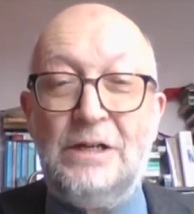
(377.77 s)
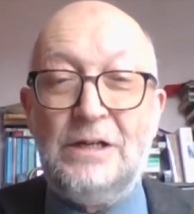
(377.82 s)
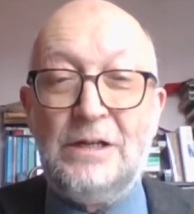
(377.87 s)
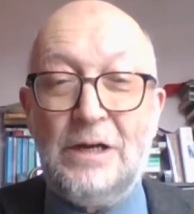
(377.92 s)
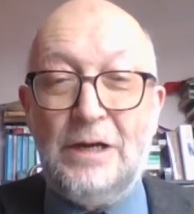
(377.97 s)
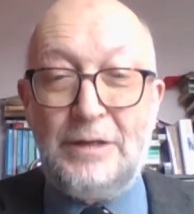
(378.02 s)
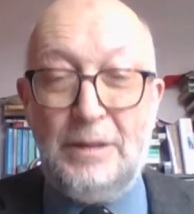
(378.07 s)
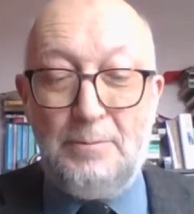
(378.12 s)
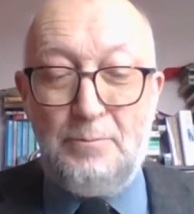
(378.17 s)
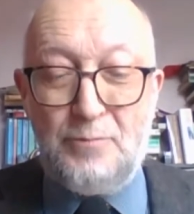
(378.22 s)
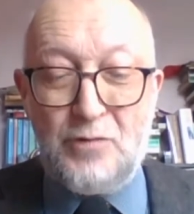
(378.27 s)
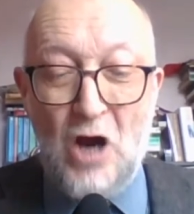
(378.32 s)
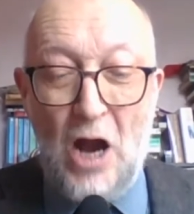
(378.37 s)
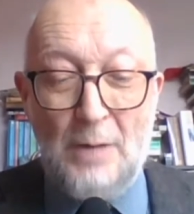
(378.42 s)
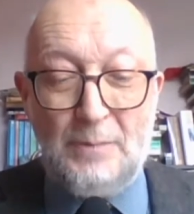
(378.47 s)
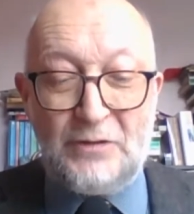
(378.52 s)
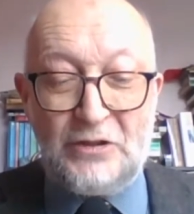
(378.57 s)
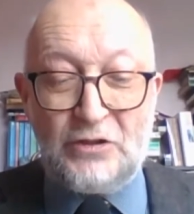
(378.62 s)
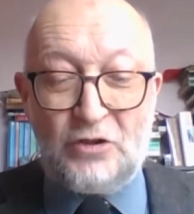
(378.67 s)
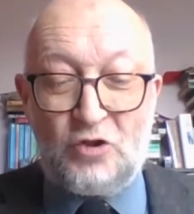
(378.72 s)
an
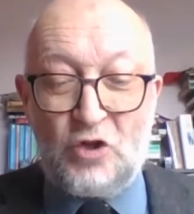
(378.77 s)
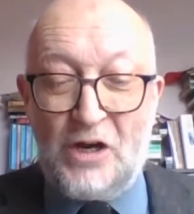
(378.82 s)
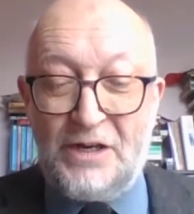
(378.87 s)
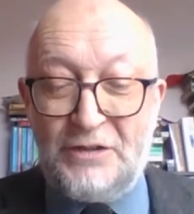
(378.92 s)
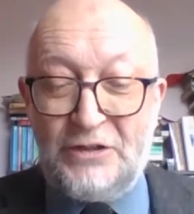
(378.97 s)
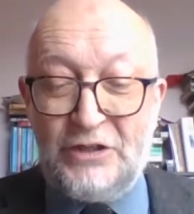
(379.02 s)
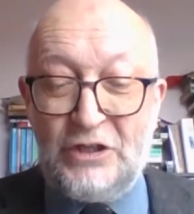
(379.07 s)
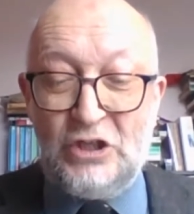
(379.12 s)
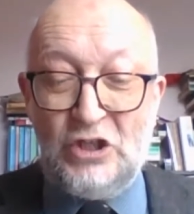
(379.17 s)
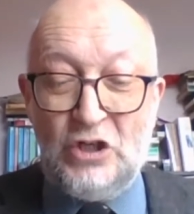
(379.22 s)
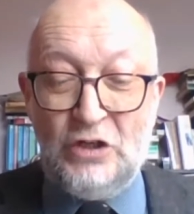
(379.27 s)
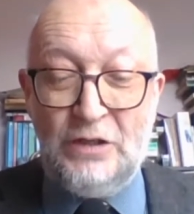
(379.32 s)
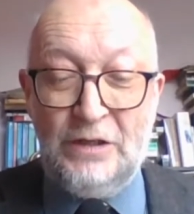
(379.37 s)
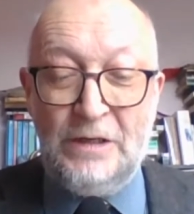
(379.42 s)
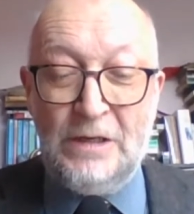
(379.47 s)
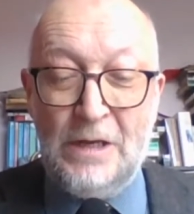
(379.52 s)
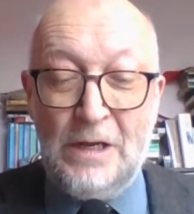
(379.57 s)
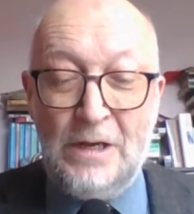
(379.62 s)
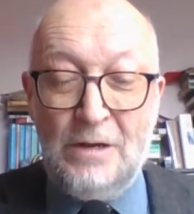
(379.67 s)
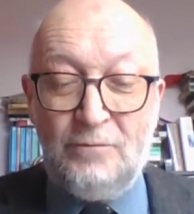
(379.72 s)
abrupt transition
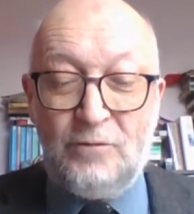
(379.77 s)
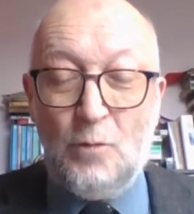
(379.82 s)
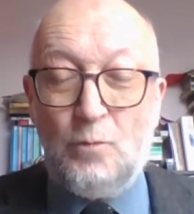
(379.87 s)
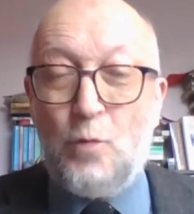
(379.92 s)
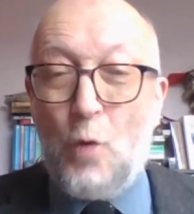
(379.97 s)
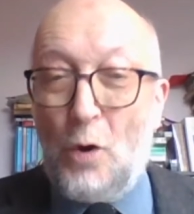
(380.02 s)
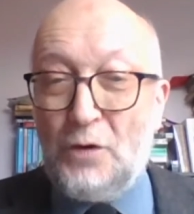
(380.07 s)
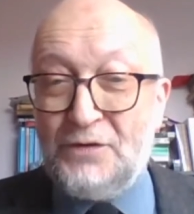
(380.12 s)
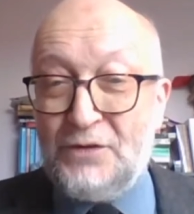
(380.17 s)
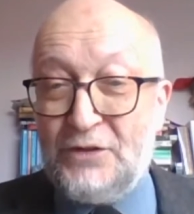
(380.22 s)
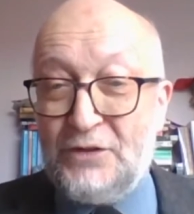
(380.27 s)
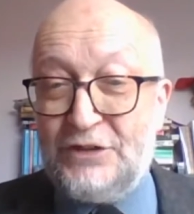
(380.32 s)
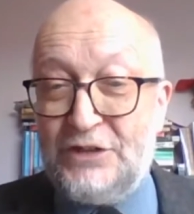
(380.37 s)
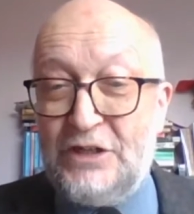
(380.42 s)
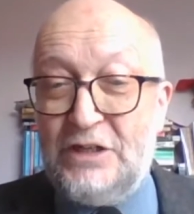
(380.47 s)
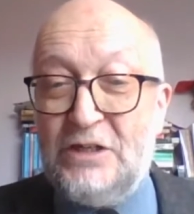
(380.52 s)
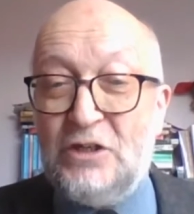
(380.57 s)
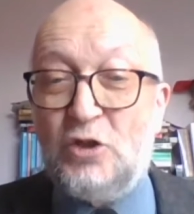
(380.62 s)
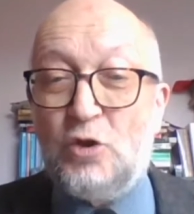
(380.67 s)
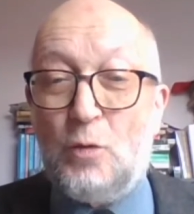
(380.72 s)
from one
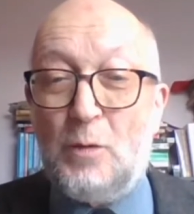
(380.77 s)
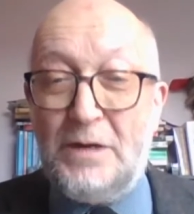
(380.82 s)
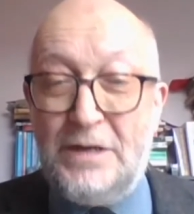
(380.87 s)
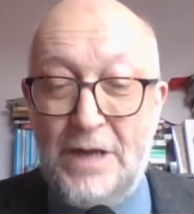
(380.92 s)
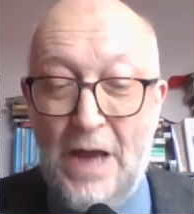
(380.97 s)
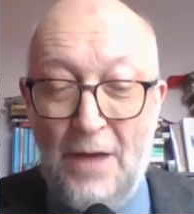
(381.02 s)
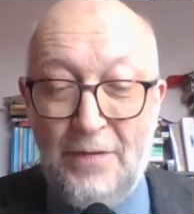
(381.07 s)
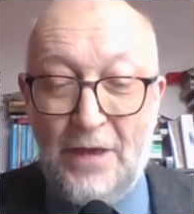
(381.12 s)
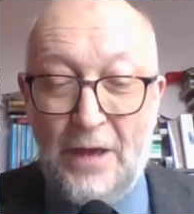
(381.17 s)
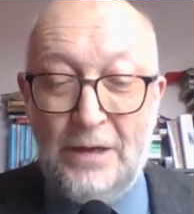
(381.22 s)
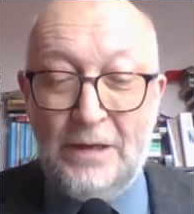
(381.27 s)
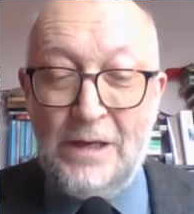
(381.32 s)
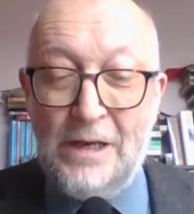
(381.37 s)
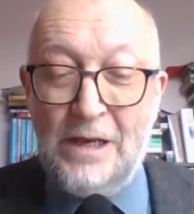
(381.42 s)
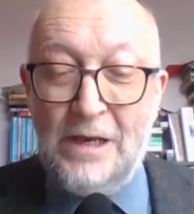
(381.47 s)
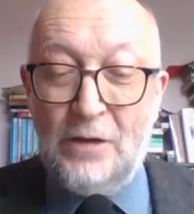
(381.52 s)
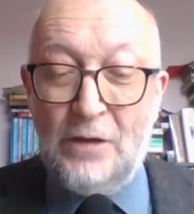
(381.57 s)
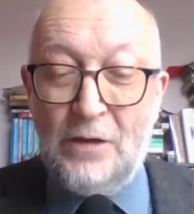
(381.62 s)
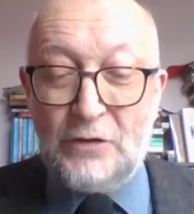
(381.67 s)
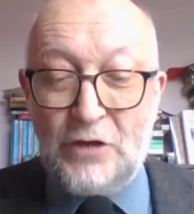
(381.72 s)
scene to another
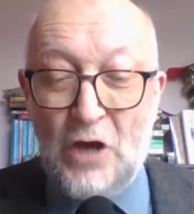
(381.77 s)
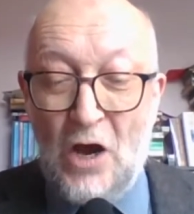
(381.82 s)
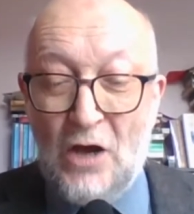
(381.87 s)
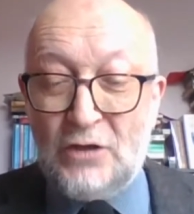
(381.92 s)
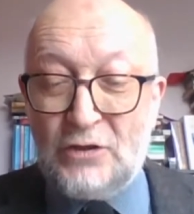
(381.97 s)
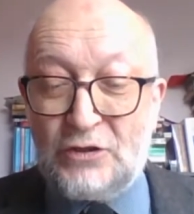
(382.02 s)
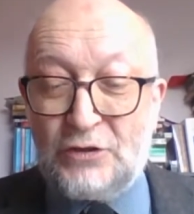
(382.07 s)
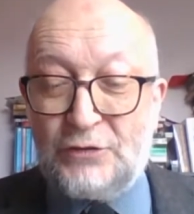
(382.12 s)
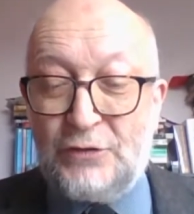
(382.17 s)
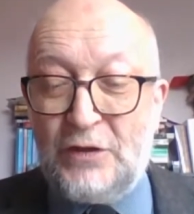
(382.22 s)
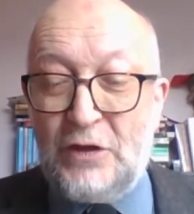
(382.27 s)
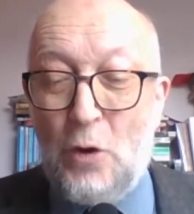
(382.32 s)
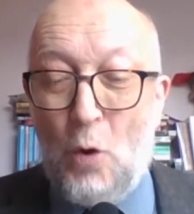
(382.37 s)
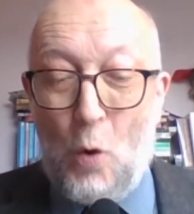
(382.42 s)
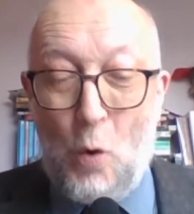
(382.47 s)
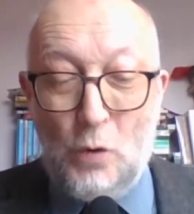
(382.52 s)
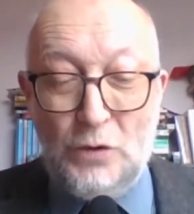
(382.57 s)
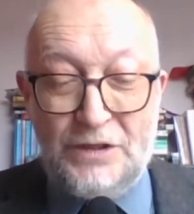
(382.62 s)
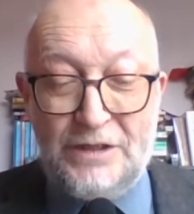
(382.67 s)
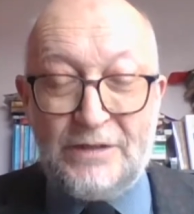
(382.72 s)
that asks the
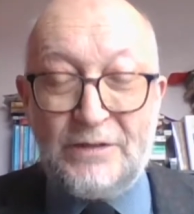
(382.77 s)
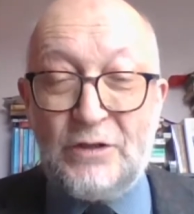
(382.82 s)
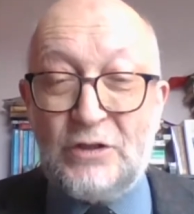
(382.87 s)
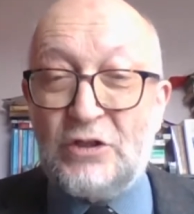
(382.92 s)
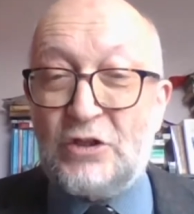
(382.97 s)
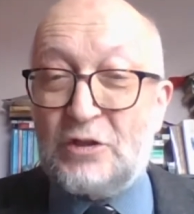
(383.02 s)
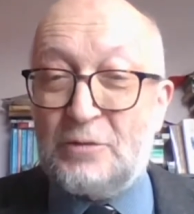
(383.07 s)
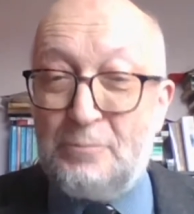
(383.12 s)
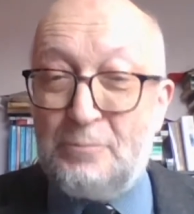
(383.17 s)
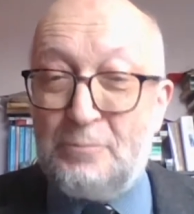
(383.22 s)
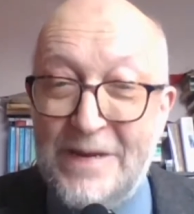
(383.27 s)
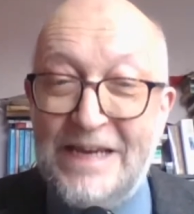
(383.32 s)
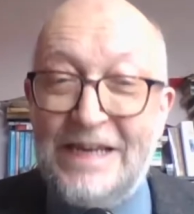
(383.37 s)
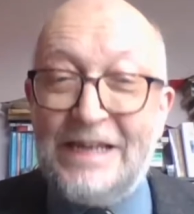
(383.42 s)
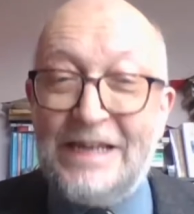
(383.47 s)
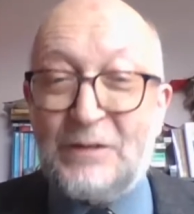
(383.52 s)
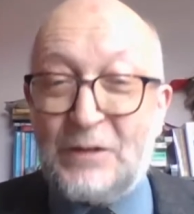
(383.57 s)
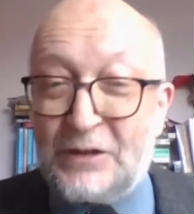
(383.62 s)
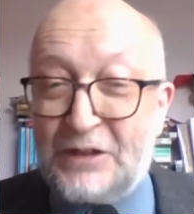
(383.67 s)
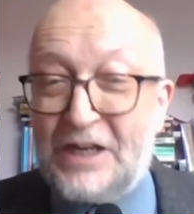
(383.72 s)
audience to
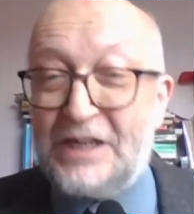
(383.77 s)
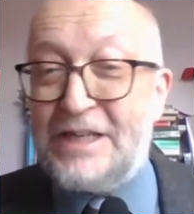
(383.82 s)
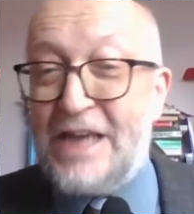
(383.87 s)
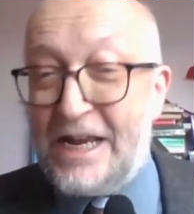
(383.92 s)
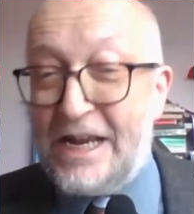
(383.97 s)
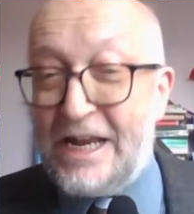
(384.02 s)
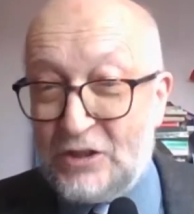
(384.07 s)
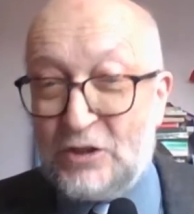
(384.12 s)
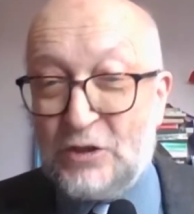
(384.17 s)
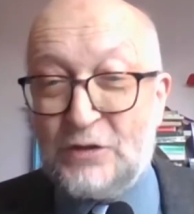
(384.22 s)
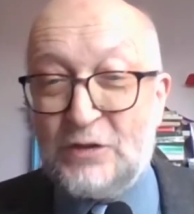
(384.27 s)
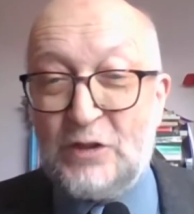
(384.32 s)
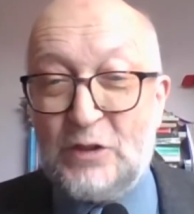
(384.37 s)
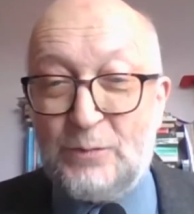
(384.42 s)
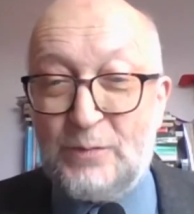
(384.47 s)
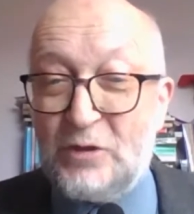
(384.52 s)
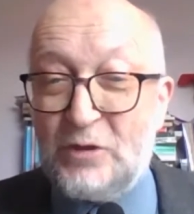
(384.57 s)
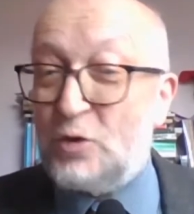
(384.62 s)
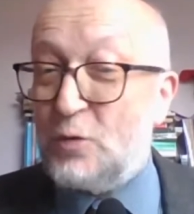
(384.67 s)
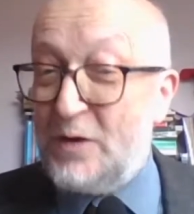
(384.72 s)
make the connections
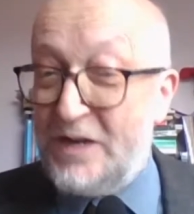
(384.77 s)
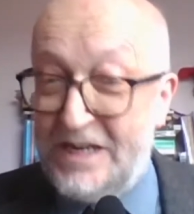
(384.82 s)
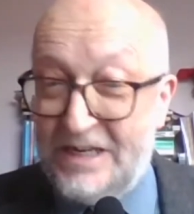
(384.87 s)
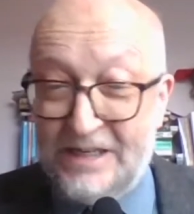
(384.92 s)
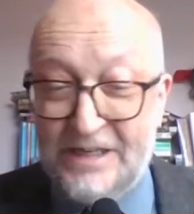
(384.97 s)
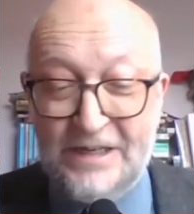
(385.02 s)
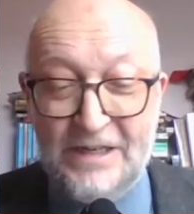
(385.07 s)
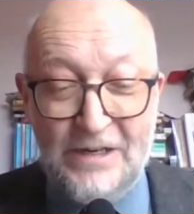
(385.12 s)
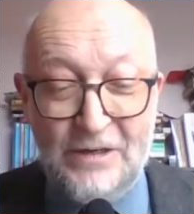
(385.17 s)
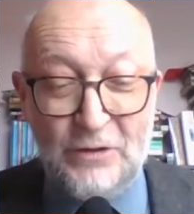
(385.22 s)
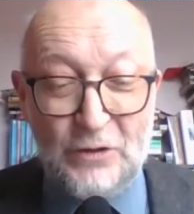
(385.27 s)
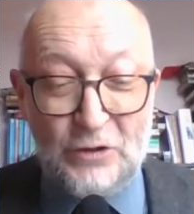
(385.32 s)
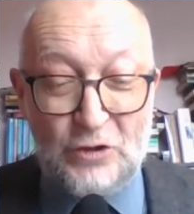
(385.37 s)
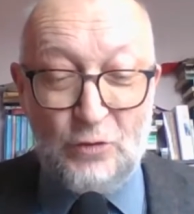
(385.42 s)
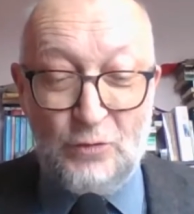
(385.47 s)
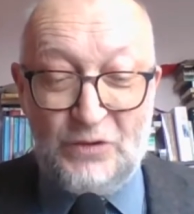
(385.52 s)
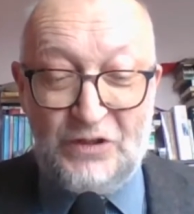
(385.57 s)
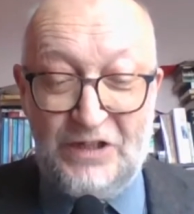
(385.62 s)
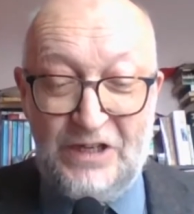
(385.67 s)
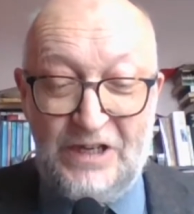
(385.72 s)
between the
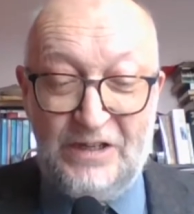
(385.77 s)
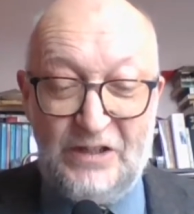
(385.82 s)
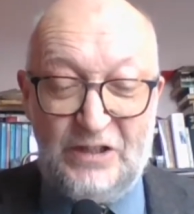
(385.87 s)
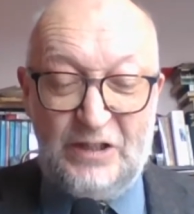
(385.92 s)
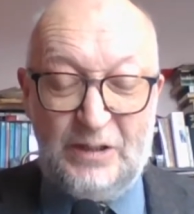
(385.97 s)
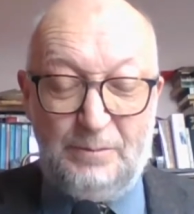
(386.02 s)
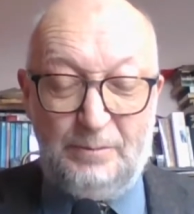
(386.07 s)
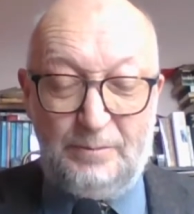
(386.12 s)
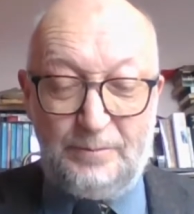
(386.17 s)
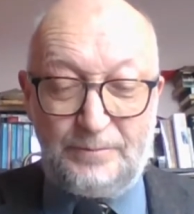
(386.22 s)
two scenes.